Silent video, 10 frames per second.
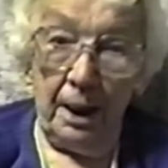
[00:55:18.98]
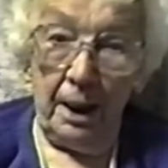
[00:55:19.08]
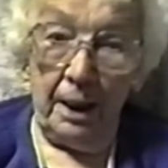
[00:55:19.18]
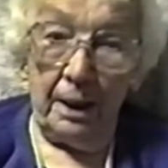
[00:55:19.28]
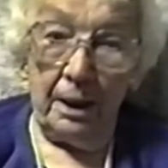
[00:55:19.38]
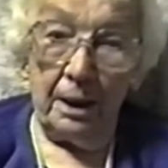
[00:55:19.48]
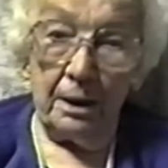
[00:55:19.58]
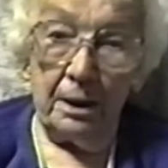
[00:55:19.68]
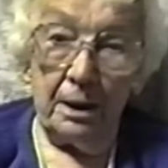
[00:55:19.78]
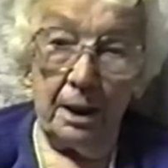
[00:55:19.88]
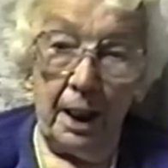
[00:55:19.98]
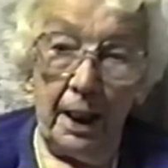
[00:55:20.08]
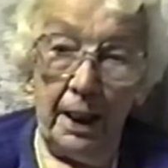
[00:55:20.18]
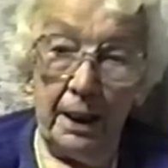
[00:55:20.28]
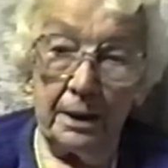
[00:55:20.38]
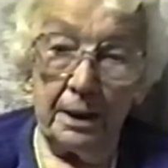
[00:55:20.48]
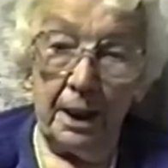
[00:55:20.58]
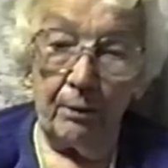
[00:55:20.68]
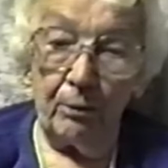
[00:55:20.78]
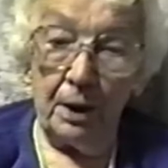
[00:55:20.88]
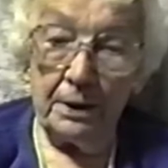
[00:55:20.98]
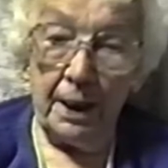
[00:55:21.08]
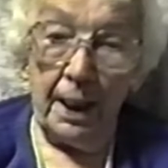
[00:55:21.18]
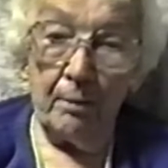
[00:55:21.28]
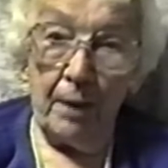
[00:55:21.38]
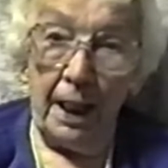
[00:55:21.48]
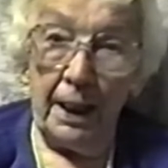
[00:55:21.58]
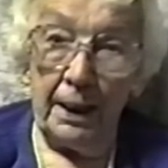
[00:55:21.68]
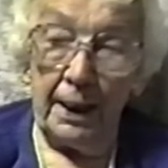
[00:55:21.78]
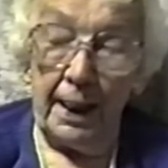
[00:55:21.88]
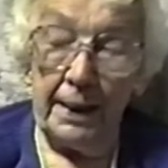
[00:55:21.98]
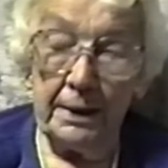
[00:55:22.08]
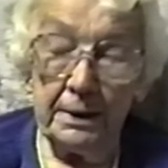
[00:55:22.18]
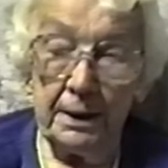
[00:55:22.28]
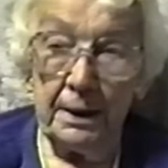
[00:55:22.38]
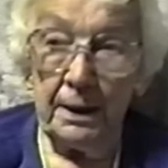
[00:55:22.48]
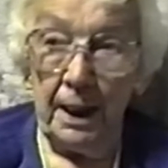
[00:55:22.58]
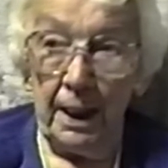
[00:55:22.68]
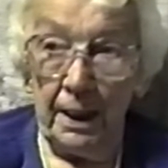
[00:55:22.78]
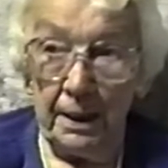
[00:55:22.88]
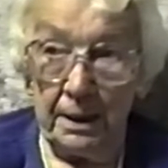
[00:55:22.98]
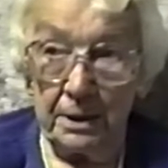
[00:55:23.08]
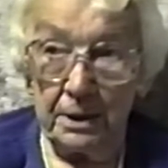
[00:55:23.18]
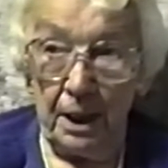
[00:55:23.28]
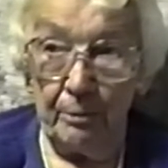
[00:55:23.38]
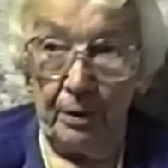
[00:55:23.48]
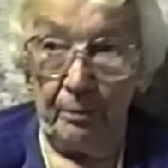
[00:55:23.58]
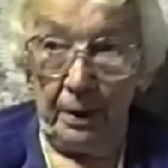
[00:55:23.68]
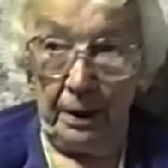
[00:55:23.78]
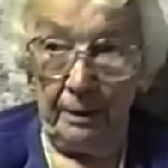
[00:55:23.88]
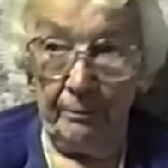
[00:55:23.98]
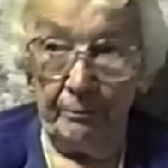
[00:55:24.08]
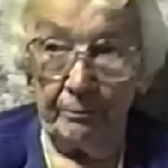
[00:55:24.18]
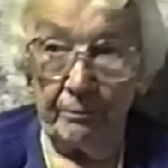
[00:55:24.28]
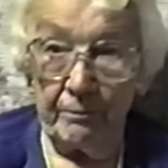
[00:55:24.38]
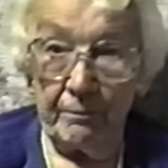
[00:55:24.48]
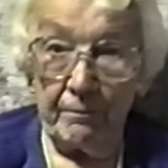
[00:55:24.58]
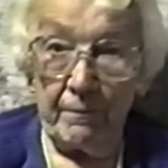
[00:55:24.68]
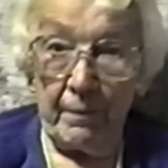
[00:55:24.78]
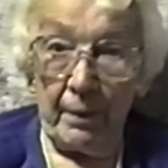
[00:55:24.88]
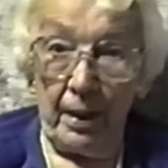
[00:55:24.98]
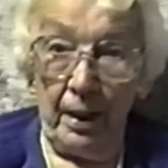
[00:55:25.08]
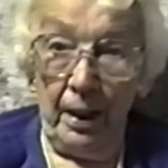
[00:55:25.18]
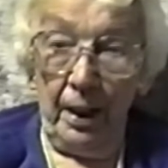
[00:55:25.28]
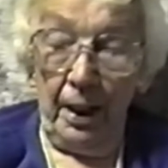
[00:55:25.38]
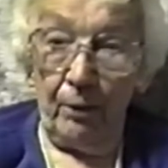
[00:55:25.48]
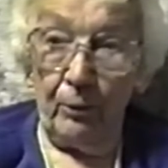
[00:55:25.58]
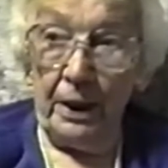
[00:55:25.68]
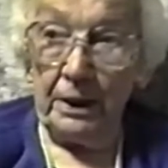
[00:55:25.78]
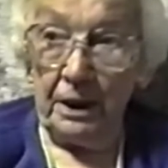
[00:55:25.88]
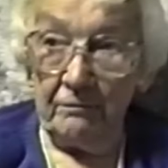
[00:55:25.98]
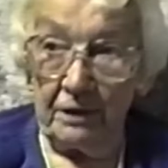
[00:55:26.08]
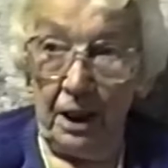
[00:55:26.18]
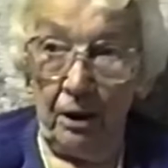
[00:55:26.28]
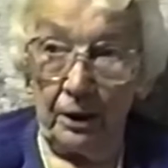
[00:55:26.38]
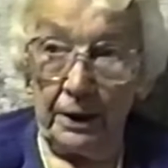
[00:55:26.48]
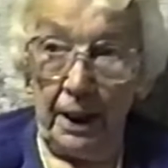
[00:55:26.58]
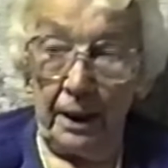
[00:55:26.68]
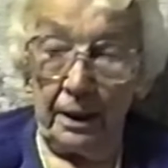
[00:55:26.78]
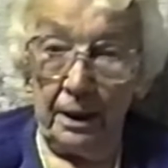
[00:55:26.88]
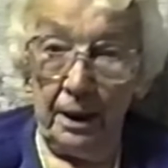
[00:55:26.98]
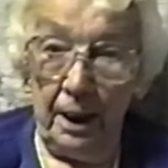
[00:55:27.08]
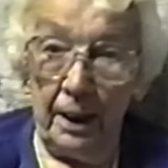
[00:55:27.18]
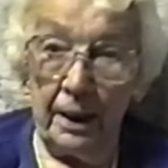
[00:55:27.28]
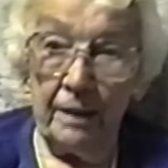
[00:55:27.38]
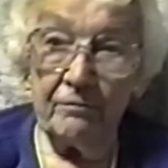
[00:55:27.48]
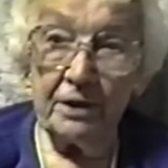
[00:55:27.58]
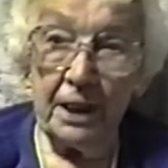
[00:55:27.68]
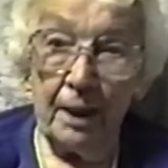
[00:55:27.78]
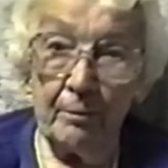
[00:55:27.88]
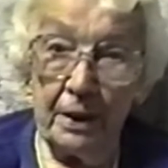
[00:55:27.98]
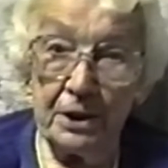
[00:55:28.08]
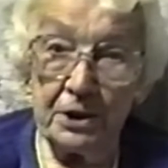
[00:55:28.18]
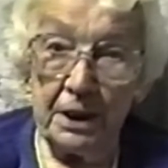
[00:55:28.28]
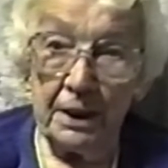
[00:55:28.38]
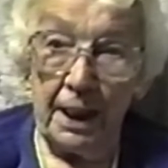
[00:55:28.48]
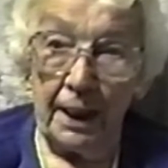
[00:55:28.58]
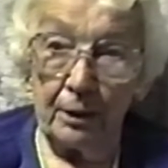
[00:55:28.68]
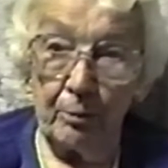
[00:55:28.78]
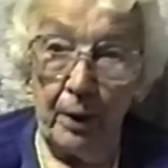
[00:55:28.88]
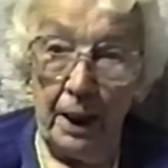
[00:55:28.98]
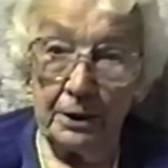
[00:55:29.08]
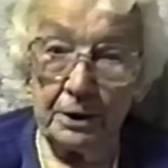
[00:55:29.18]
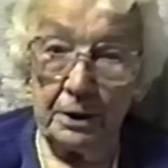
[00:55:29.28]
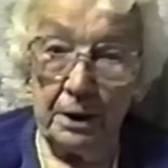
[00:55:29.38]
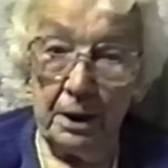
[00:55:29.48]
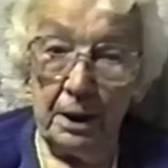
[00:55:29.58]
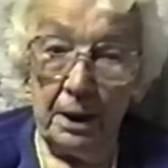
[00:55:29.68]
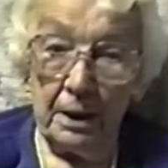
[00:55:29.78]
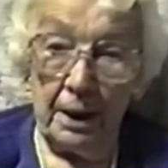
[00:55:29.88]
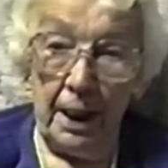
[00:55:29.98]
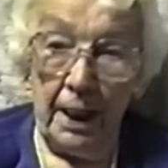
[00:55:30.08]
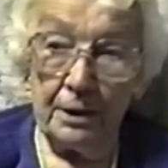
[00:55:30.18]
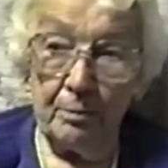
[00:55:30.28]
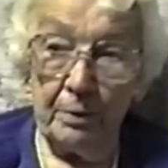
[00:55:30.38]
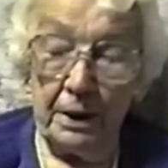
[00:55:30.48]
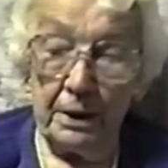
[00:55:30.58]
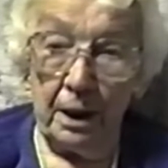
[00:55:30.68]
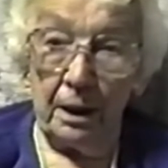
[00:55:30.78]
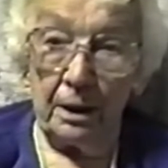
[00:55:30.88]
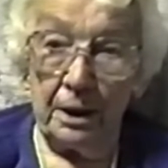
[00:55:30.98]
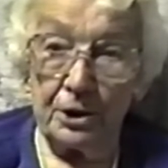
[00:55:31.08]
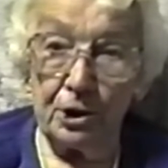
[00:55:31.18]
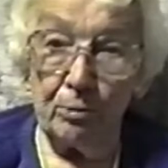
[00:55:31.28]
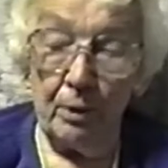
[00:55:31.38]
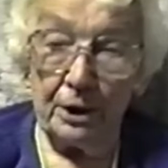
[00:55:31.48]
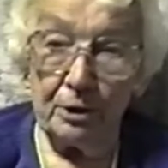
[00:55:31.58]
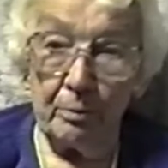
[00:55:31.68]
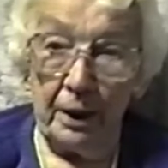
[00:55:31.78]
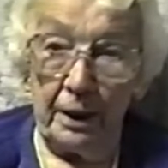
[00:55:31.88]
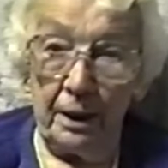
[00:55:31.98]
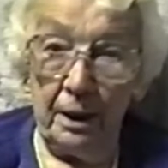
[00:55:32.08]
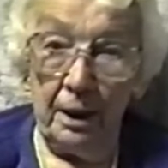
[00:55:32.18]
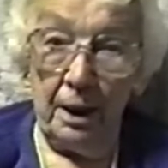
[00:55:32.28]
and at one time I had 18 aides helping me. And we covered Hart County, and every time they'd send out a project that had to be done and so much money,